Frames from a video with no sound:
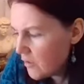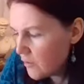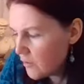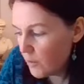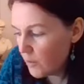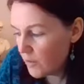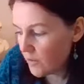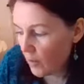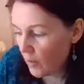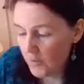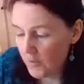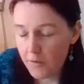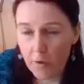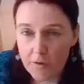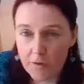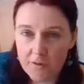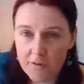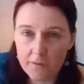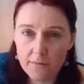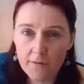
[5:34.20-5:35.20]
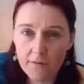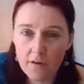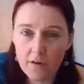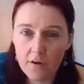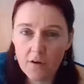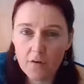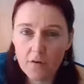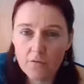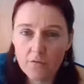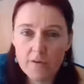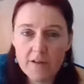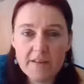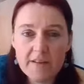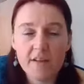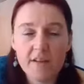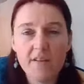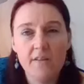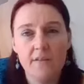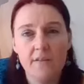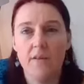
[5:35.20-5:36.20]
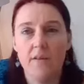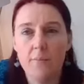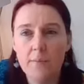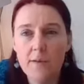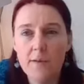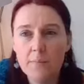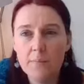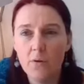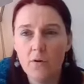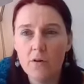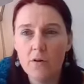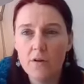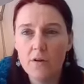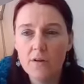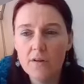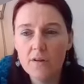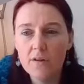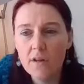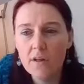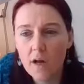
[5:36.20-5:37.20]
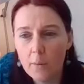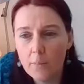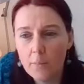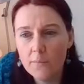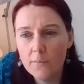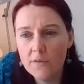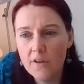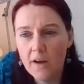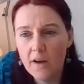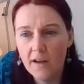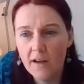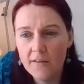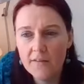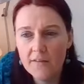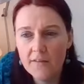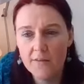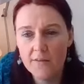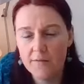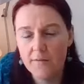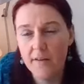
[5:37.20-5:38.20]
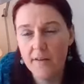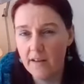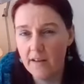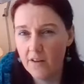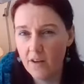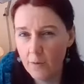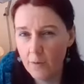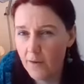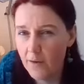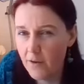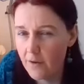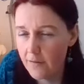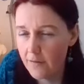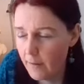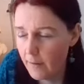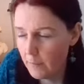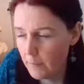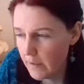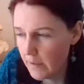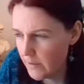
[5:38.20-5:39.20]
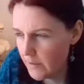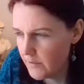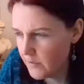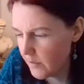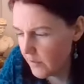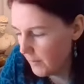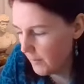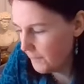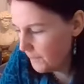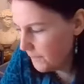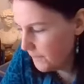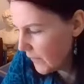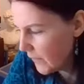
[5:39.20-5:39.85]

So there's all sorts of reasons that people come to us to find out about their family history.